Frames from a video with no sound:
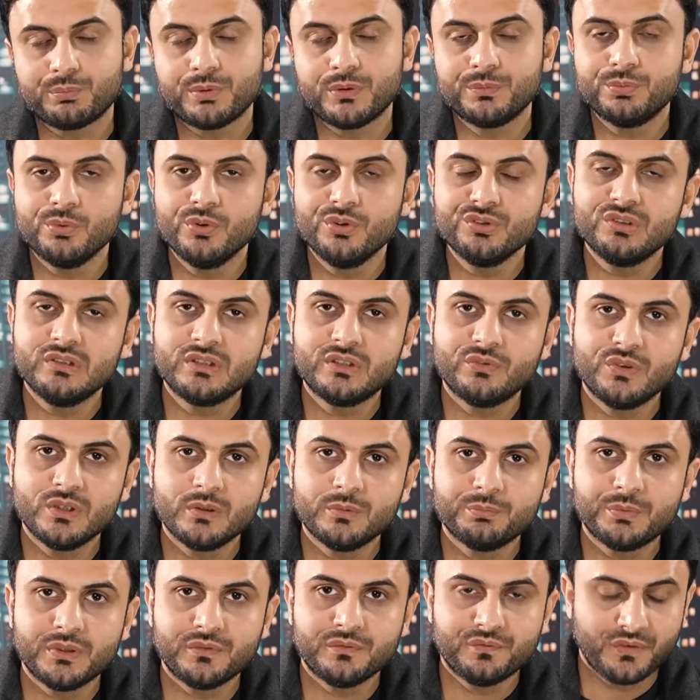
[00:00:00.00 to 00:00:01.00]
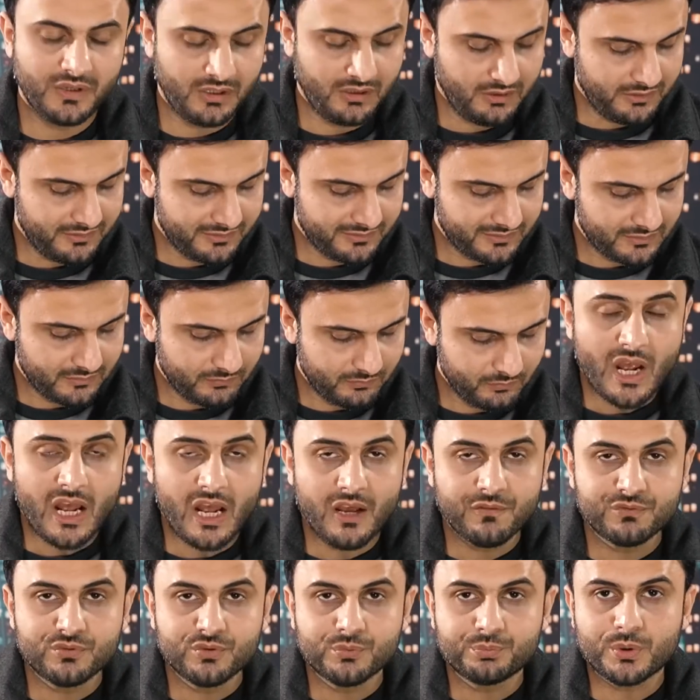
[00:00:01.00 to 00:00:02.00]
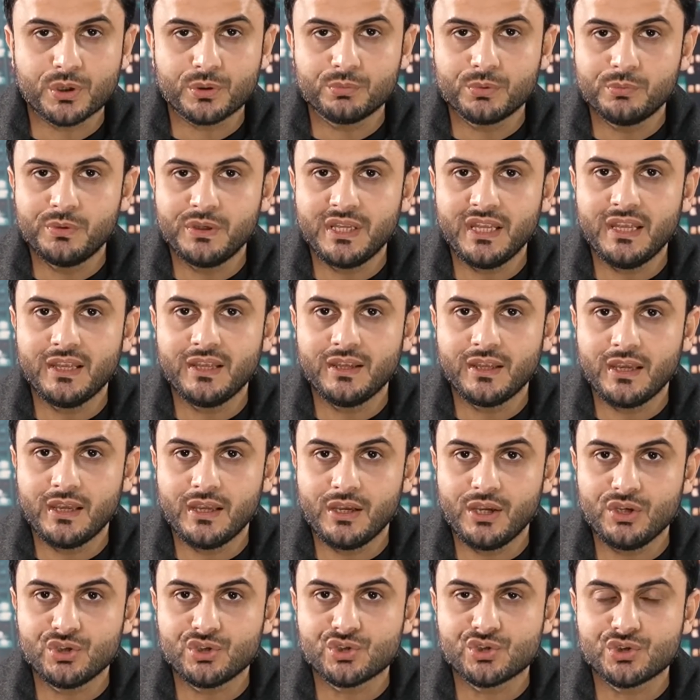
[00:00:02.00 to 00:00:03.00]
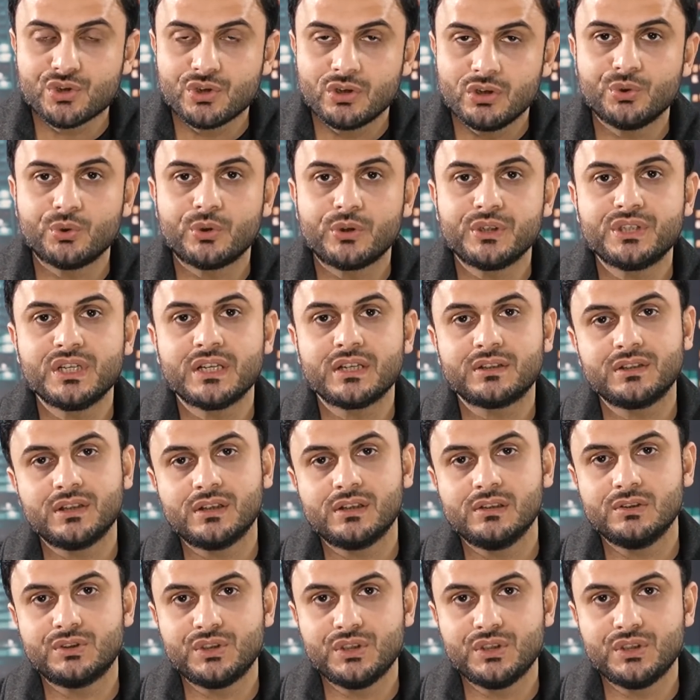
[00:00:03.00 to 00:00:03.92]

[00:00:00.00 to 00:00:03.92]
proposal development phase, you have to probably engage your technical